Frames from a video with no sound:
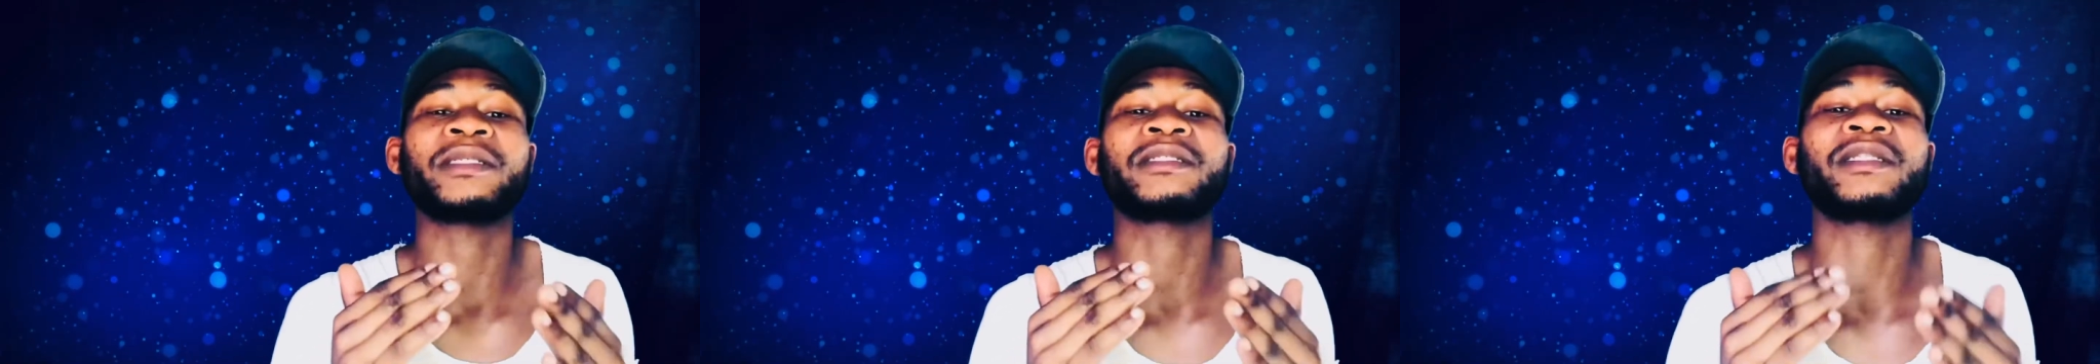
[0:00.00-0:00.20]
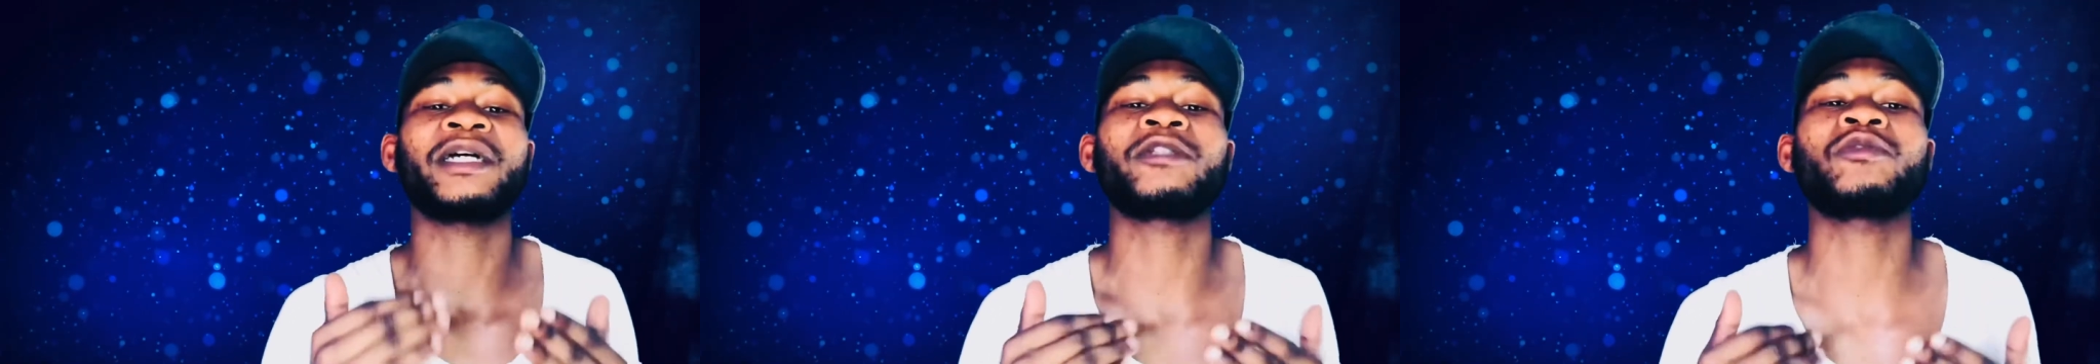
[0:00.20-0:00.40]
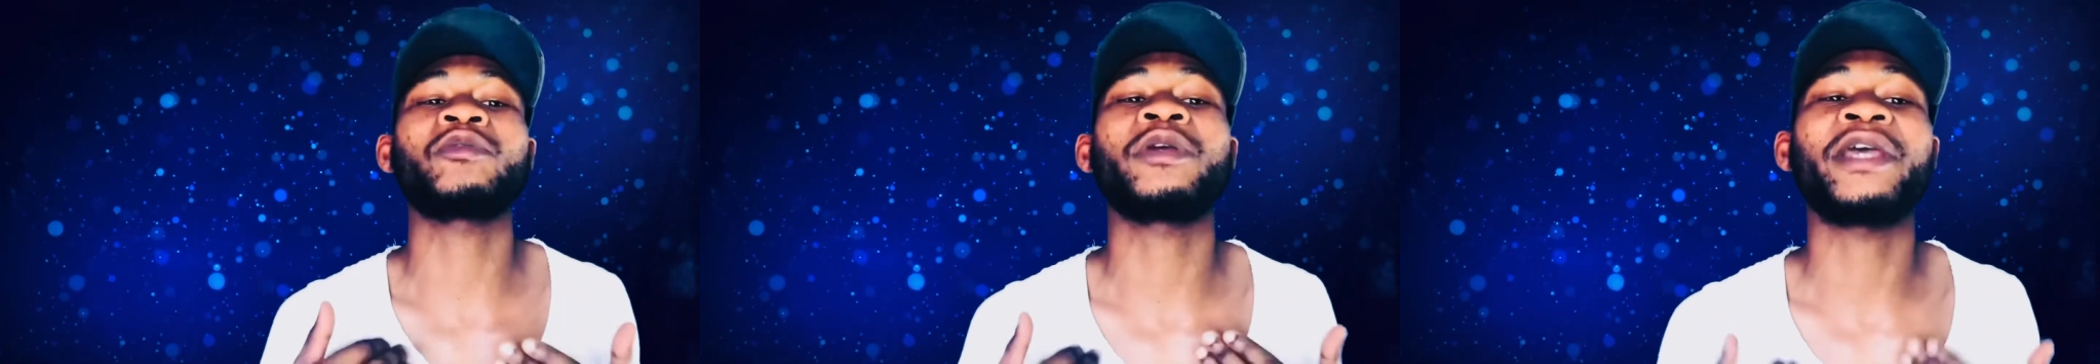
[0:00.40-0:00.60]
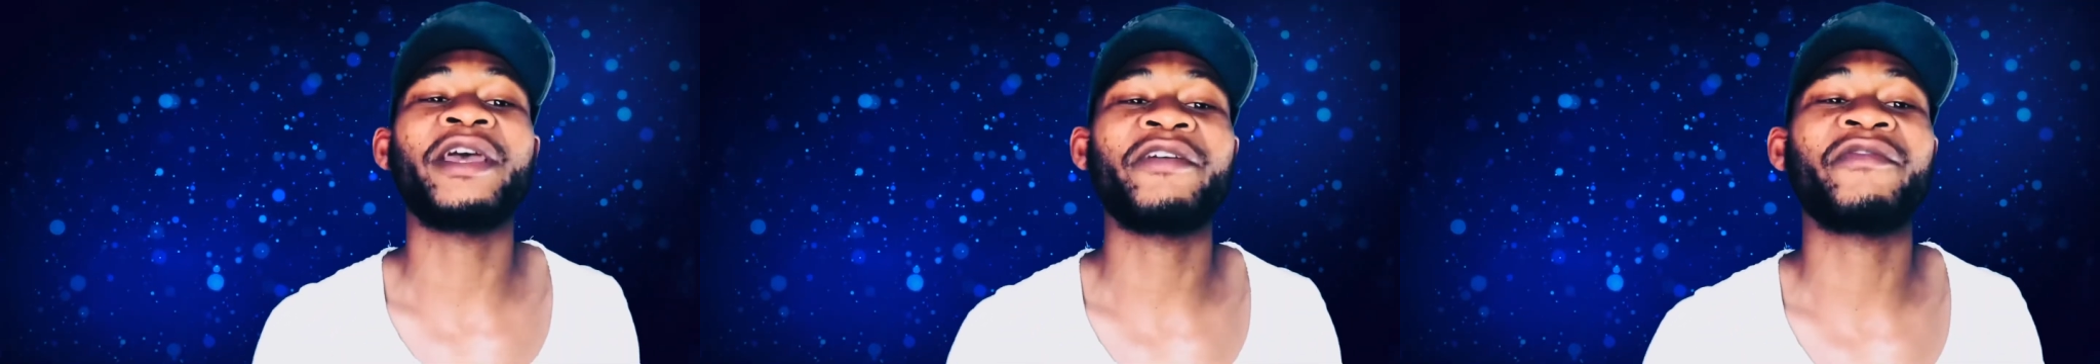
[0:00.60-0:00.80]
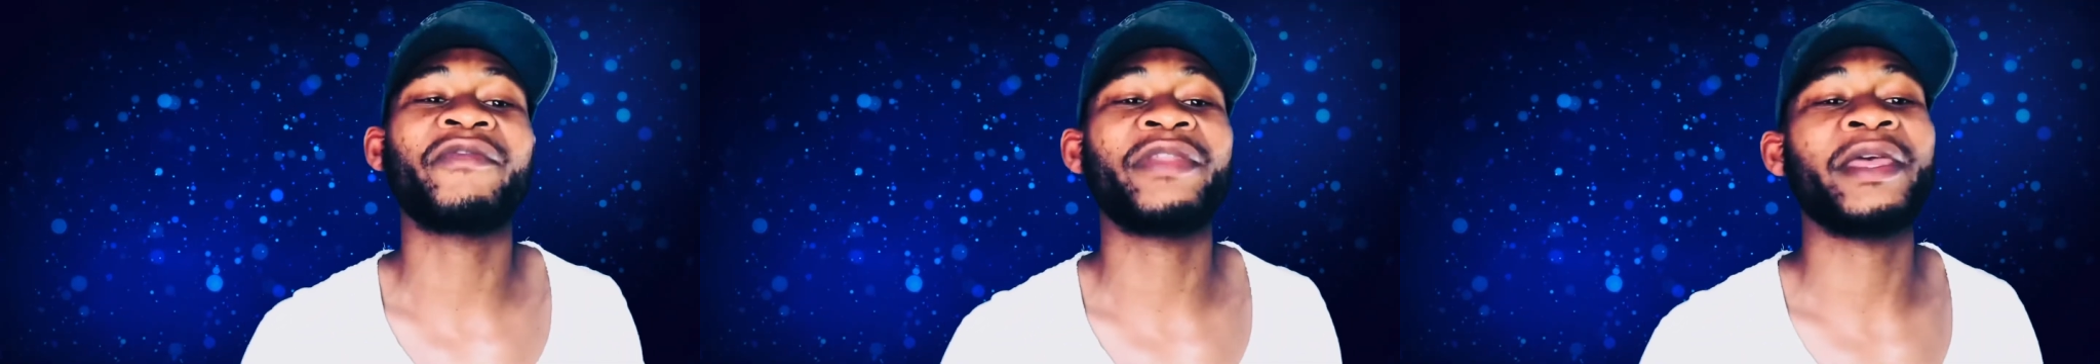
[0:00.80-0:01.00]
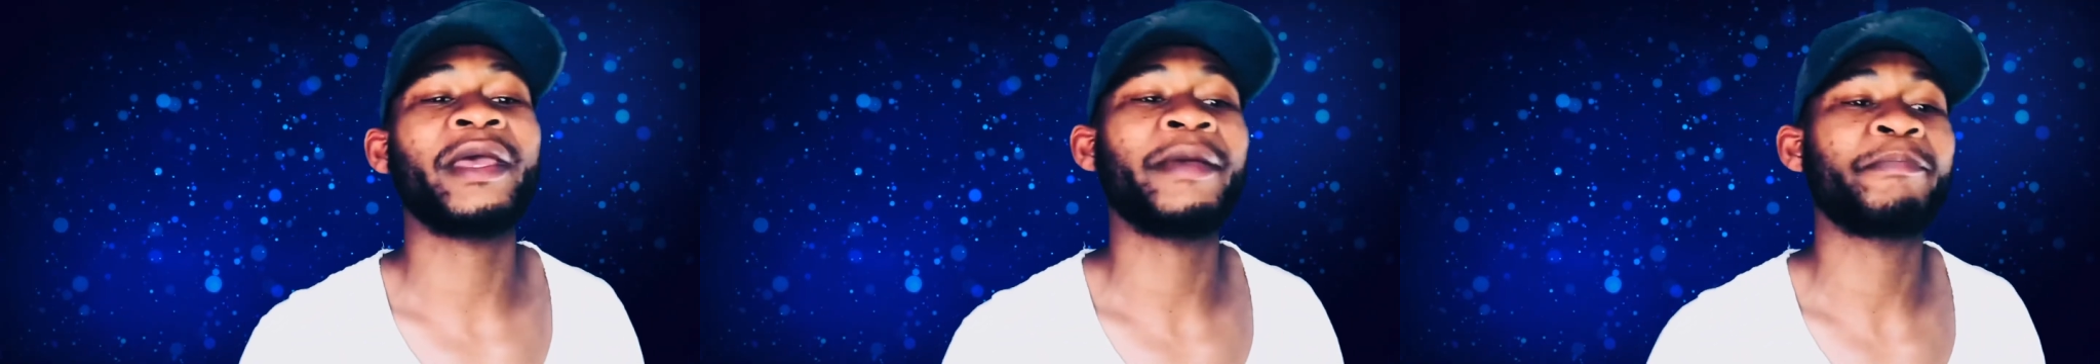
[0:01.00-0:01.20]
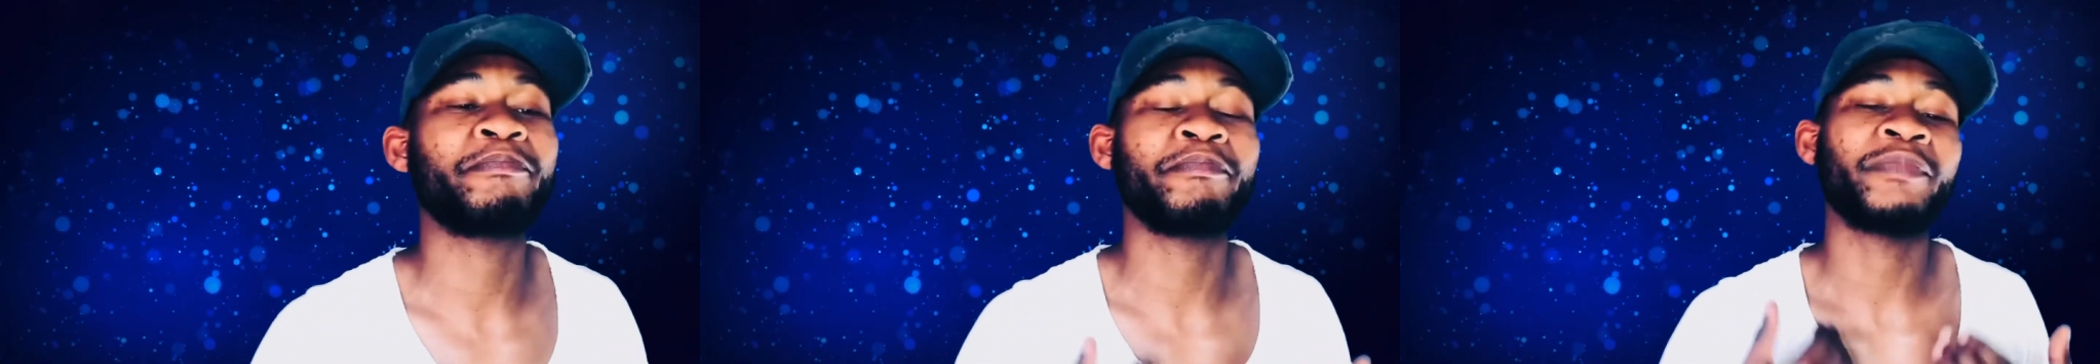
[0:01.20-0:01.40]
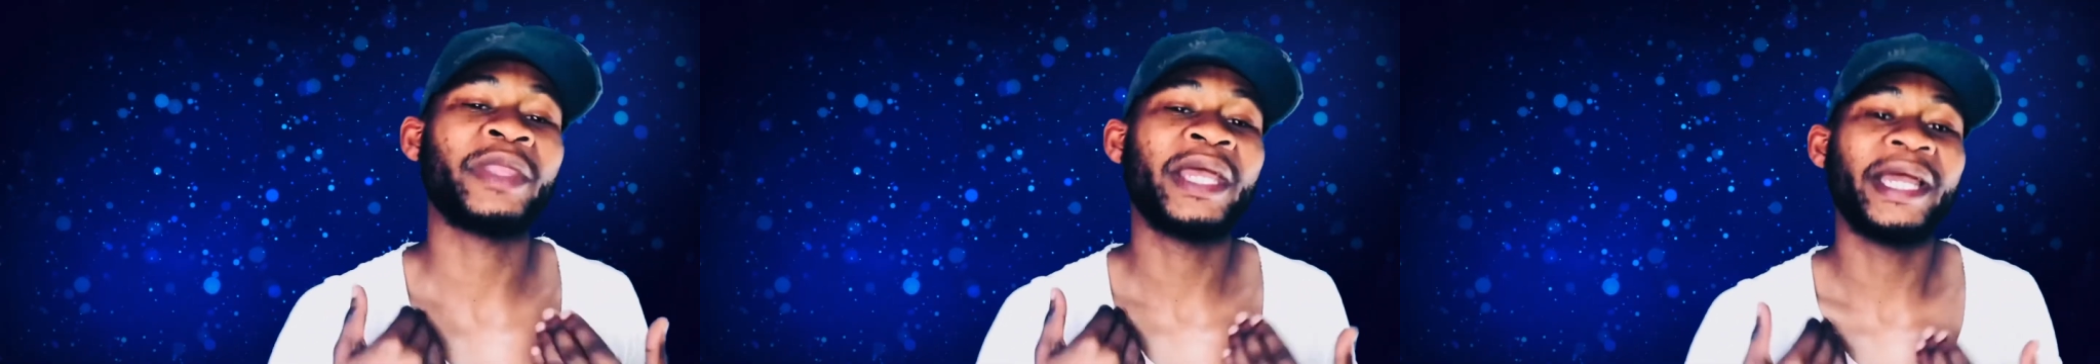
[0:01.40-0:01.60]
that you have the
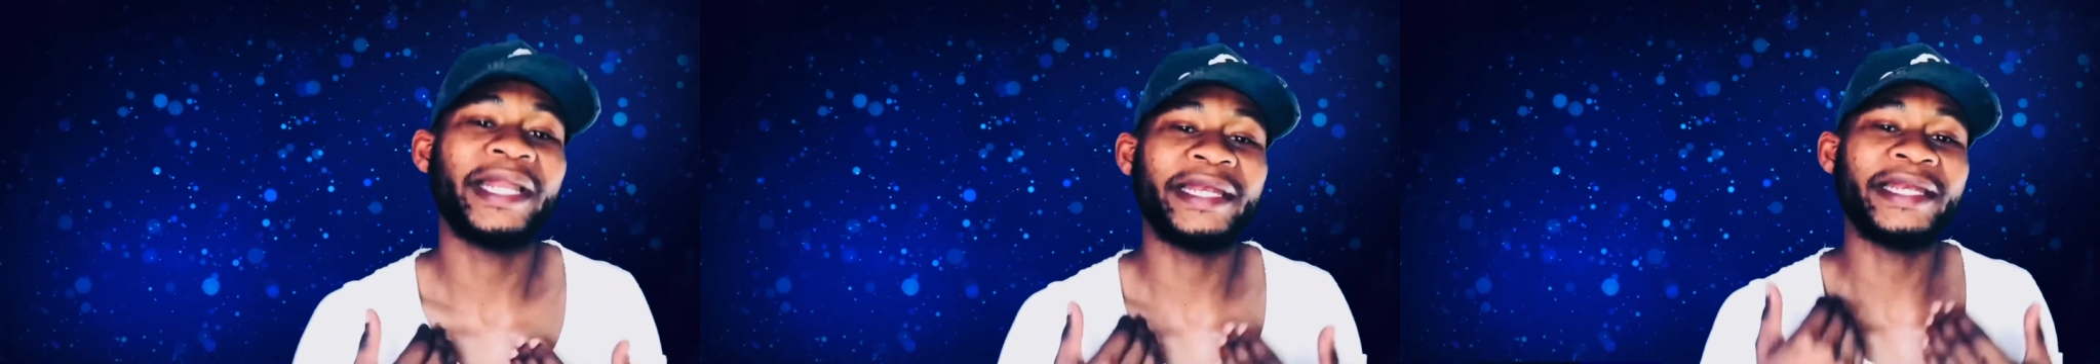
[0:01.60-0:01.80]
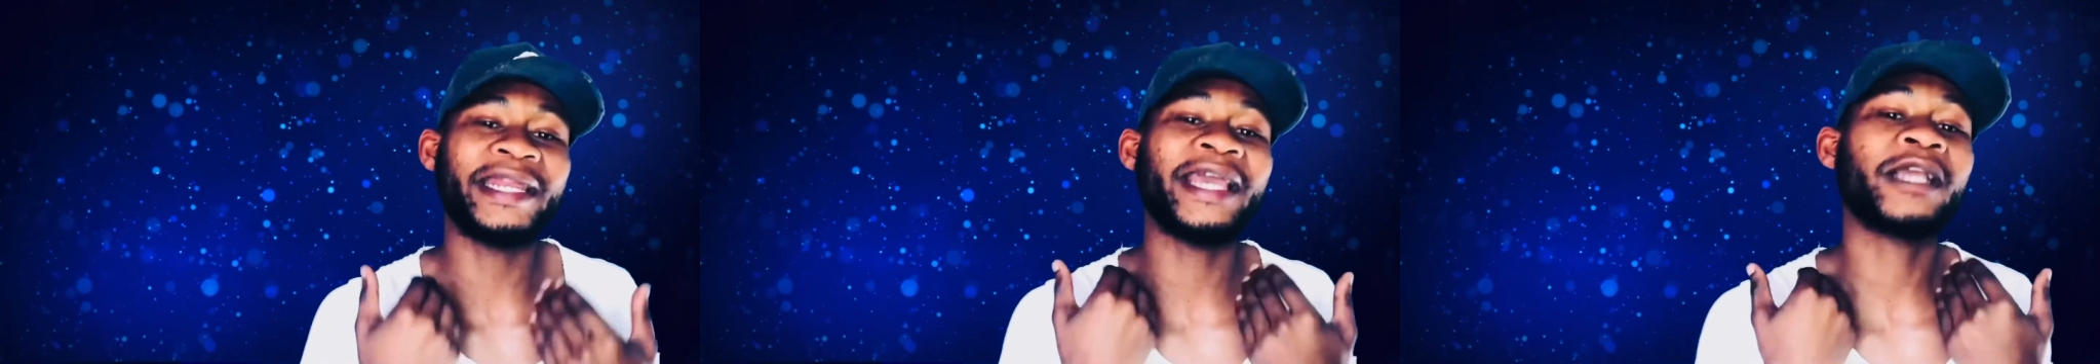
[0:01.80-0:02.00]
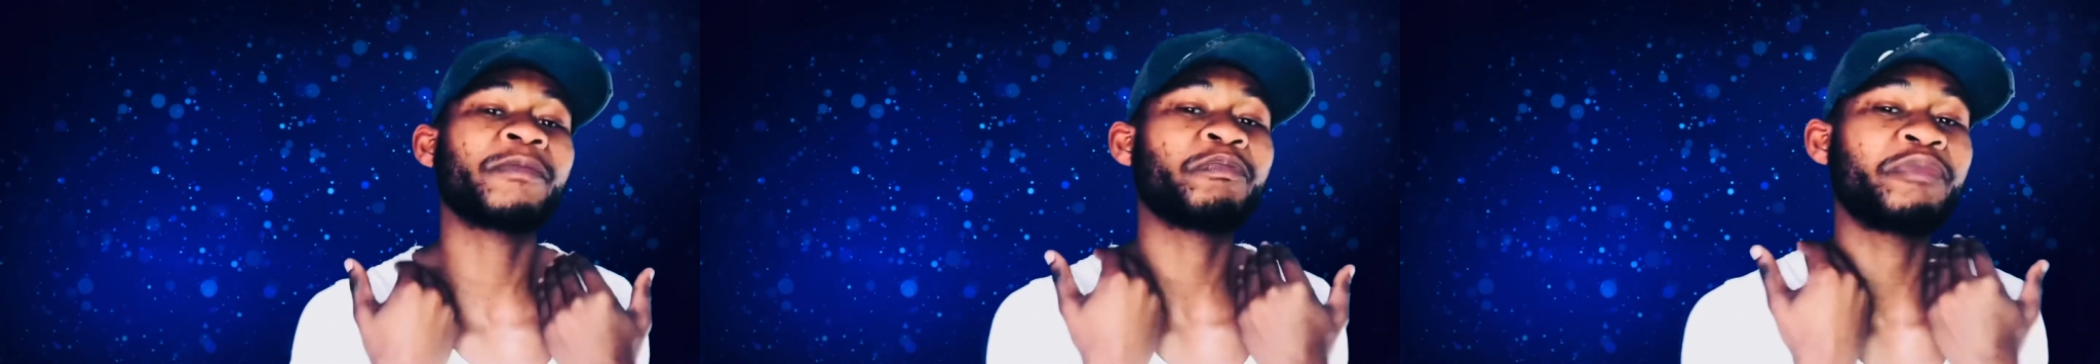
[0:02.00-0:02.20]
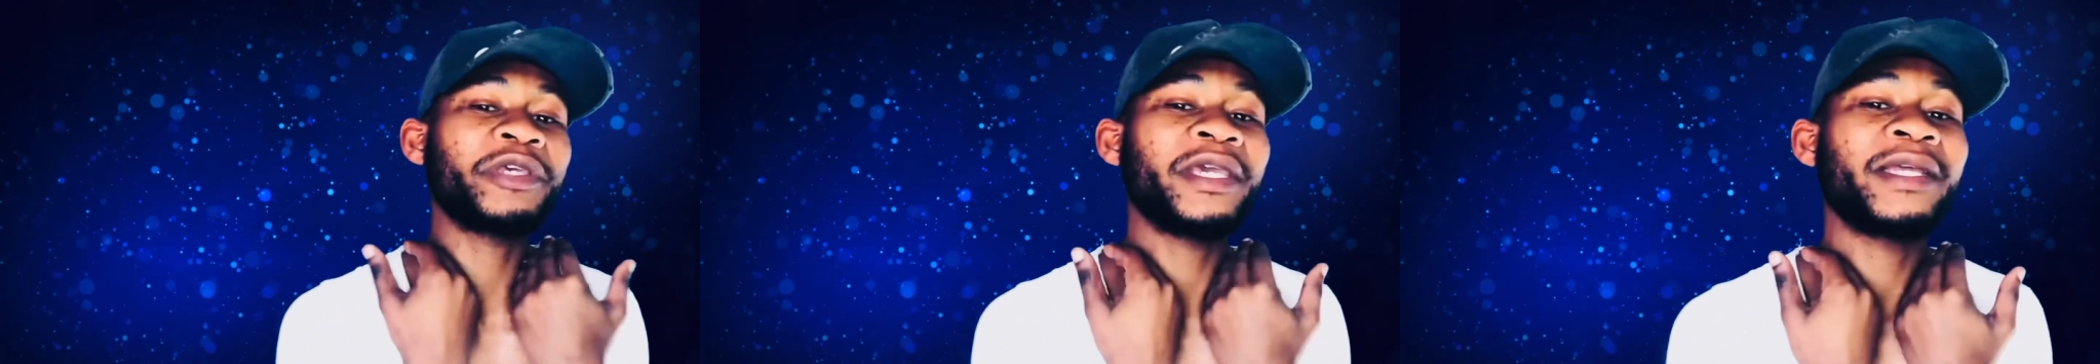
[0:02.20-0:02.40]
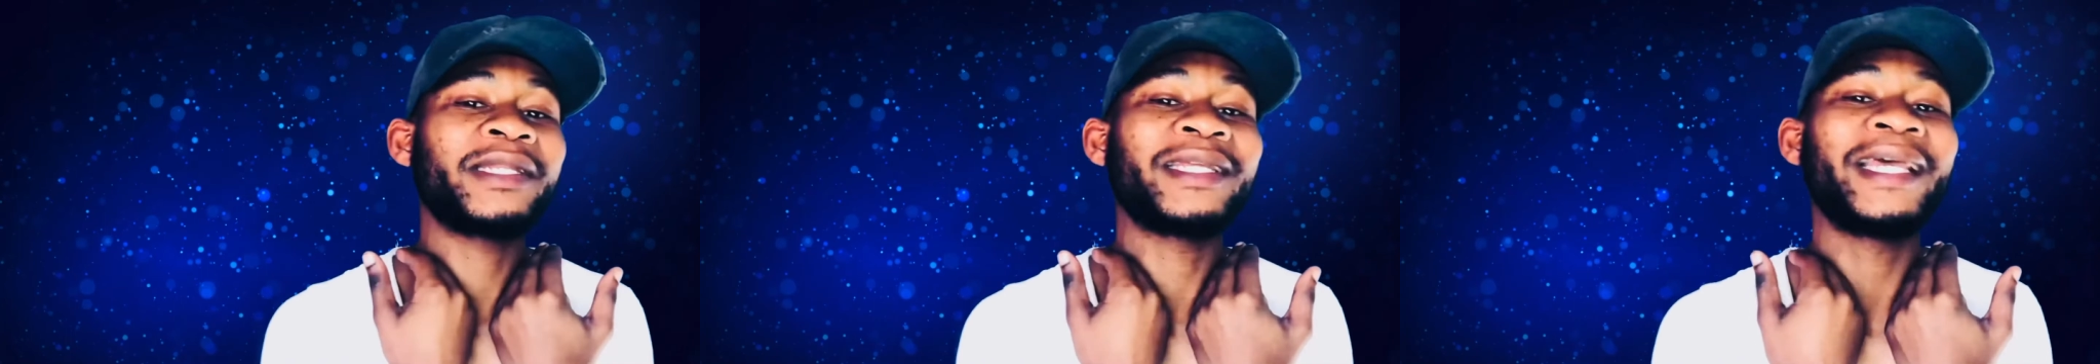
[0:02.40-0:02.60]
neck beard,